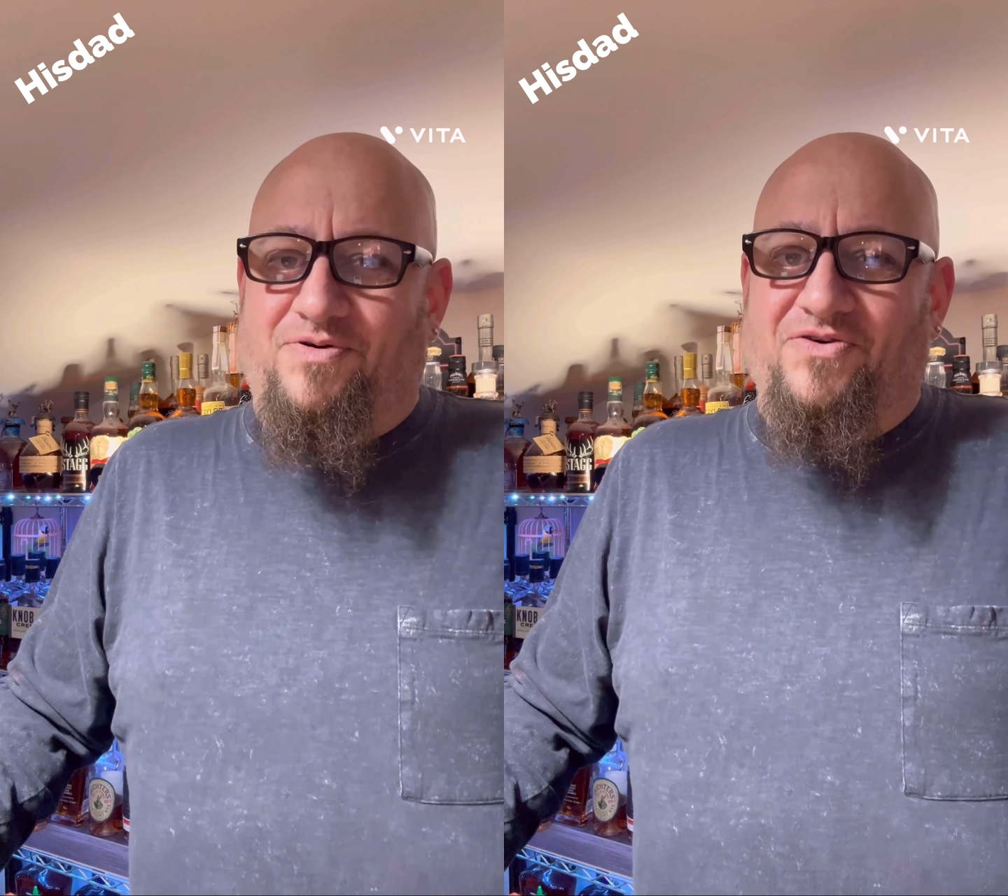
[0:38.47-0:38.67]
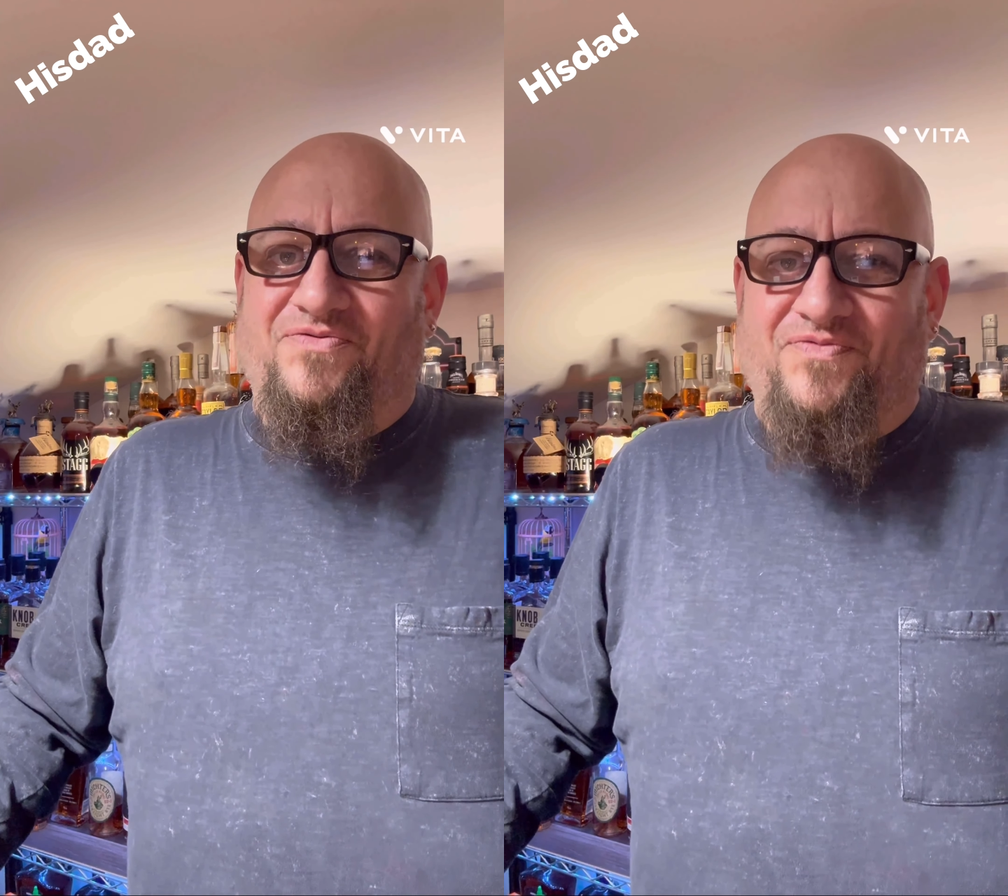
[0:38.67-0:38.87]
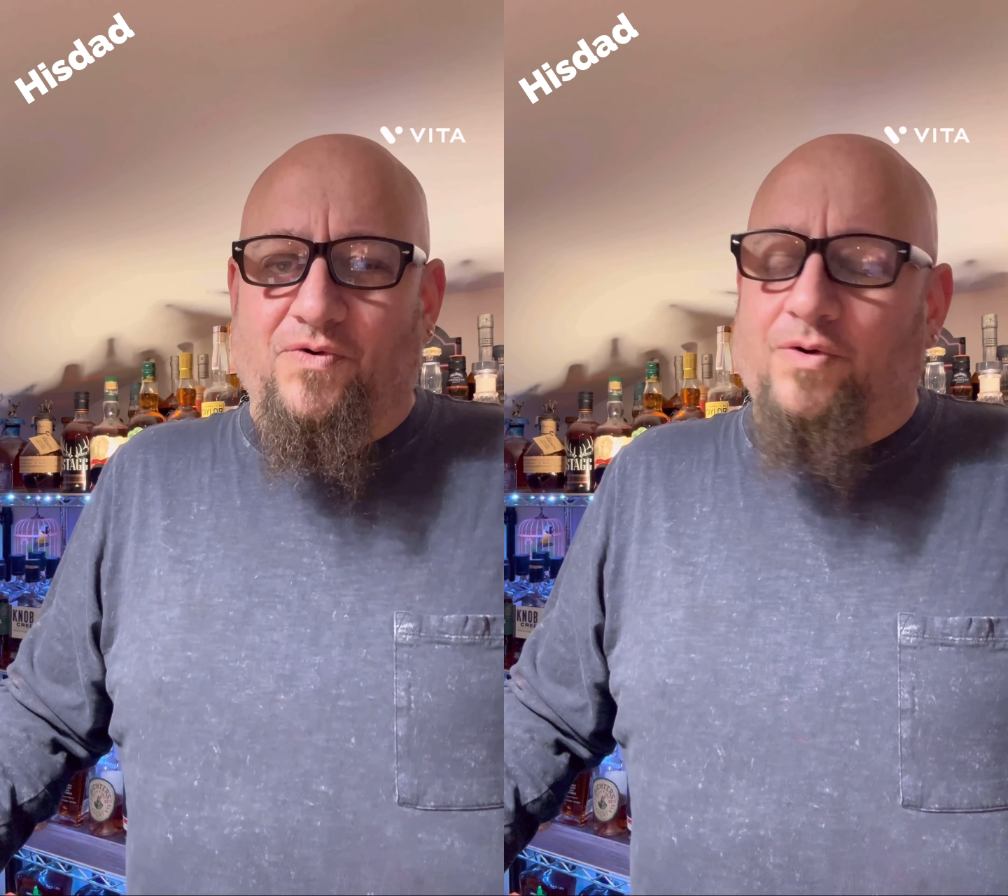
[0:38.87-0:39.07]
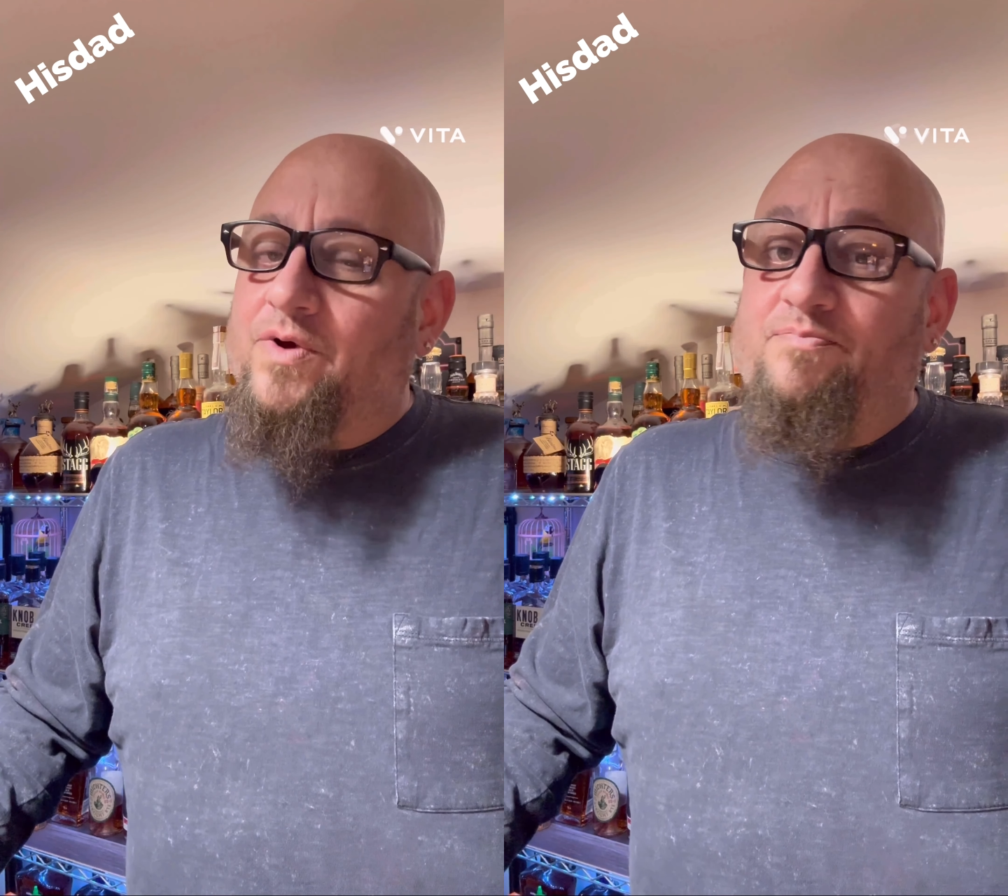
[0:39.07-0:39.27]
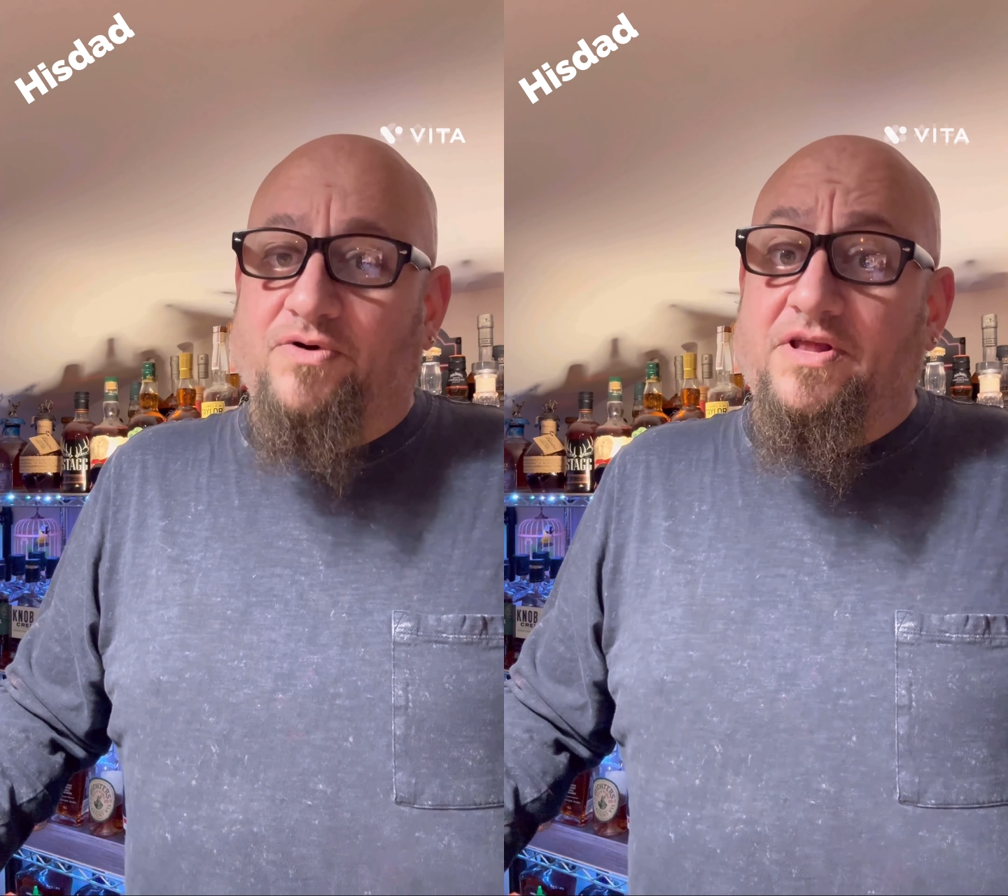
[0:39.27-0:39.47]
before
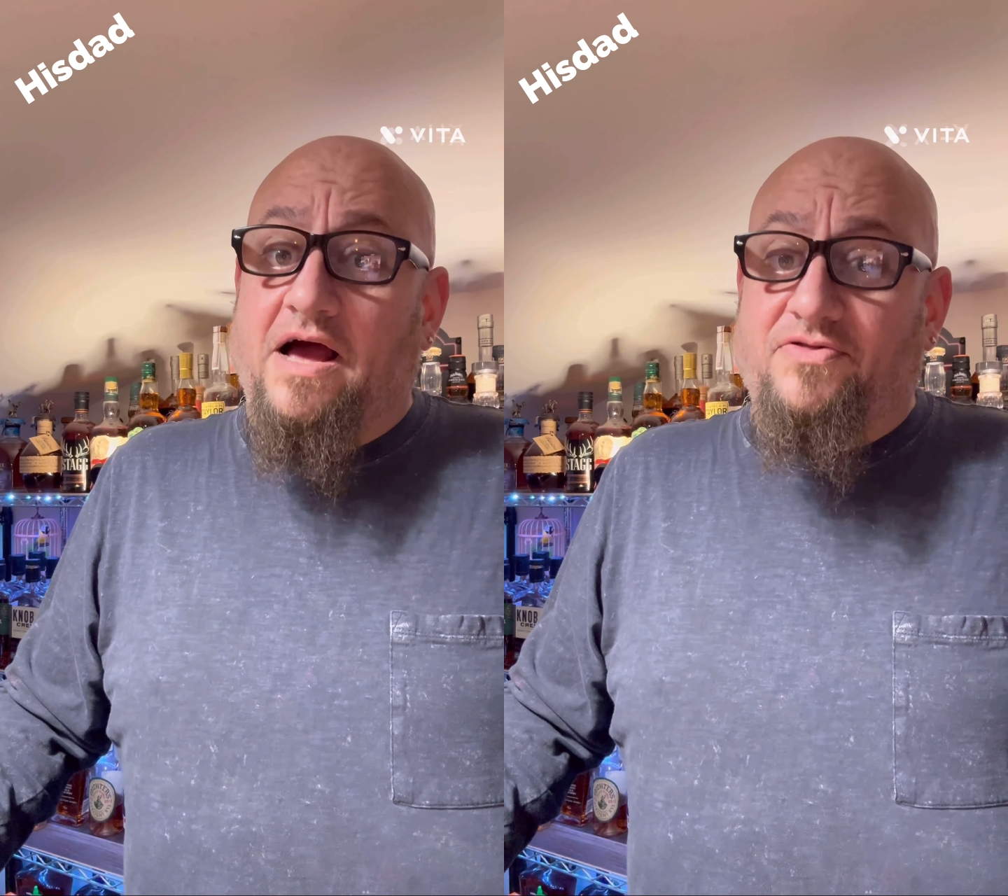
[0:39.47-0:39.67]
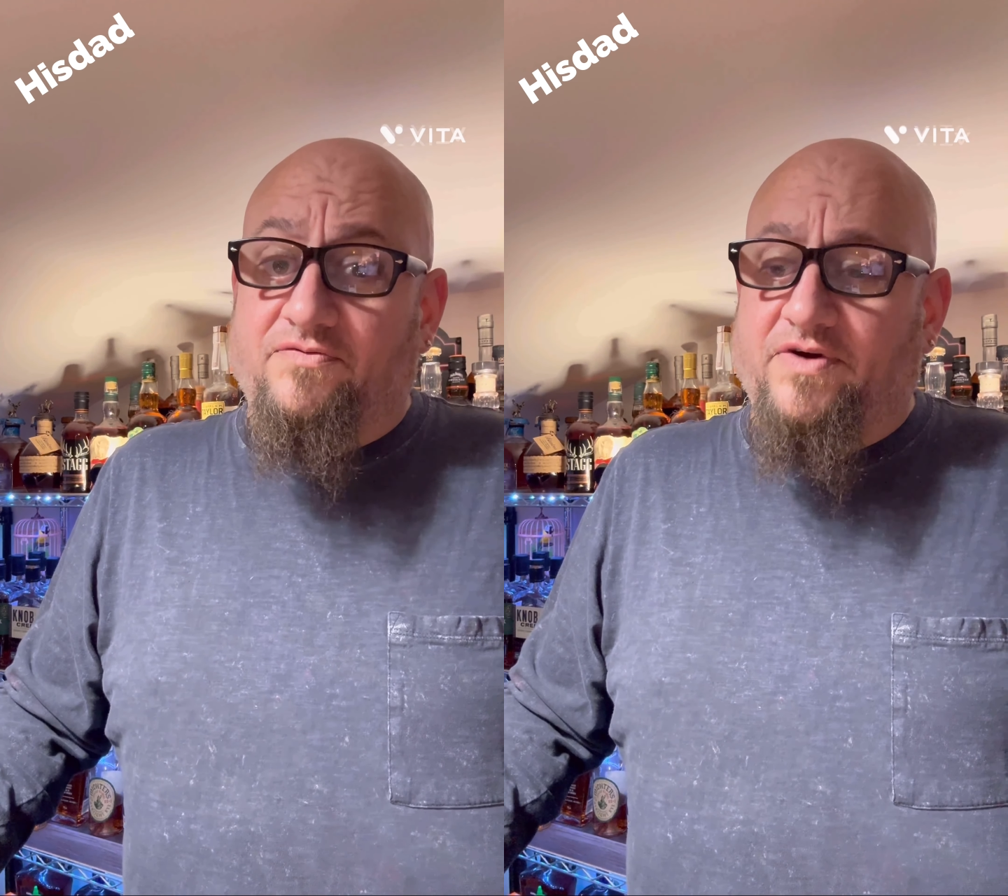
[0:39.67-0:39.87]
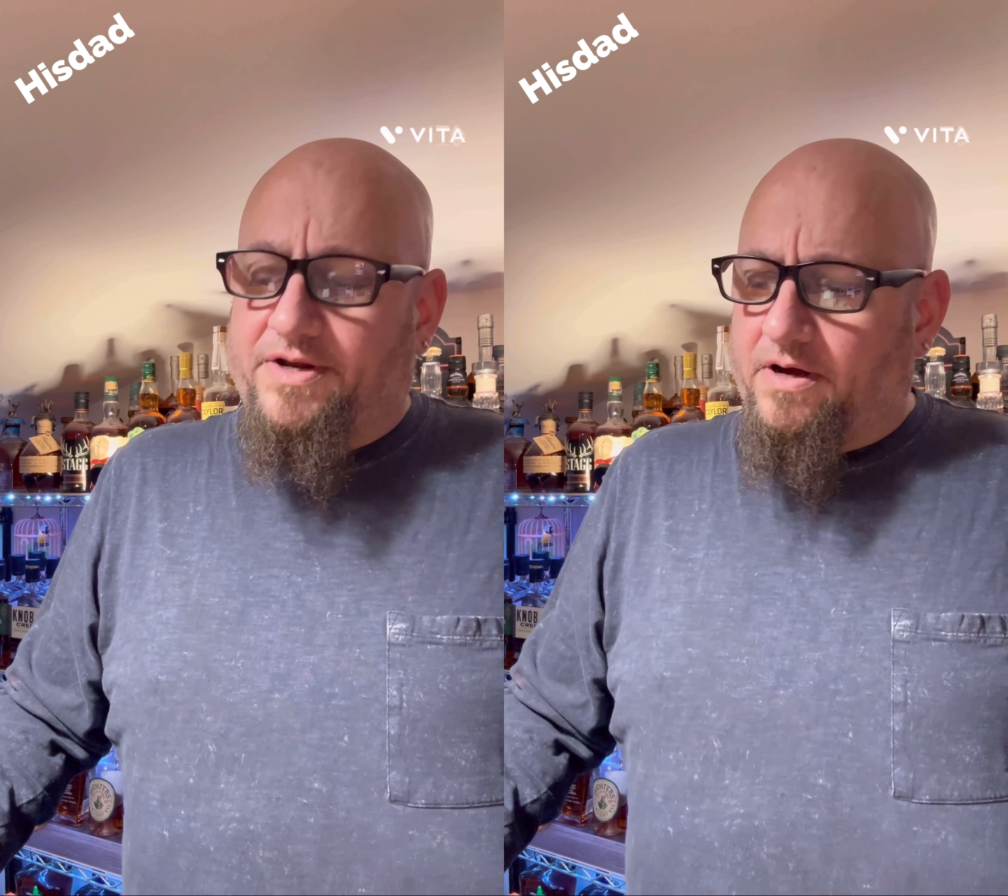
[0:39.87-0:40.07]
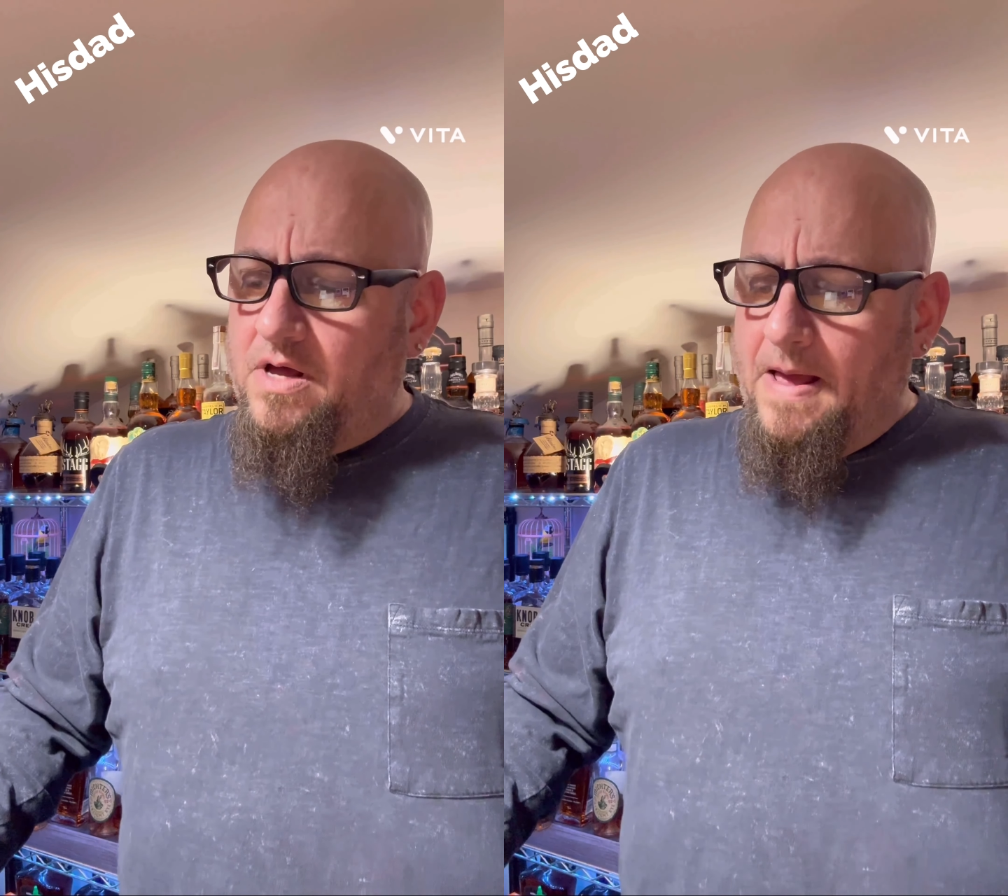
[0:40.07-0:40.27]
we put out the video.